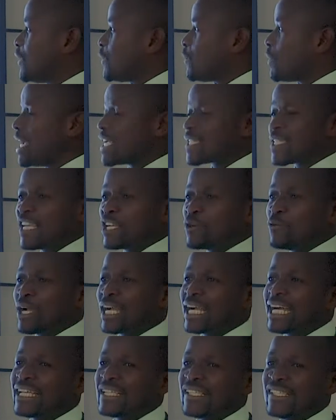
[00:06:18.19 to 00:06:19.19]
We are saying
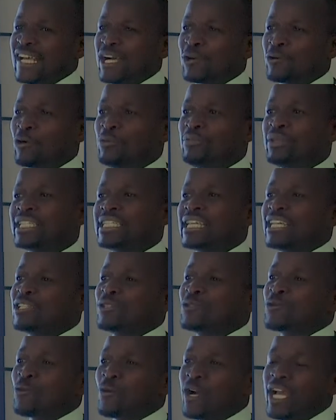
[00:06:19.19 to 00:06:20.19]
workers are
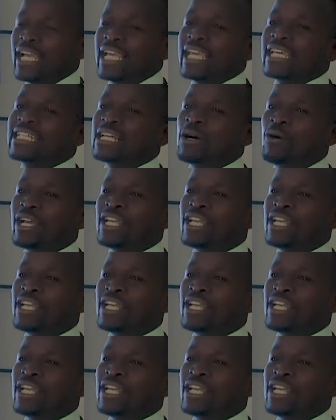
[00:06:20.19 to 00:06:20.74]
committed to work at our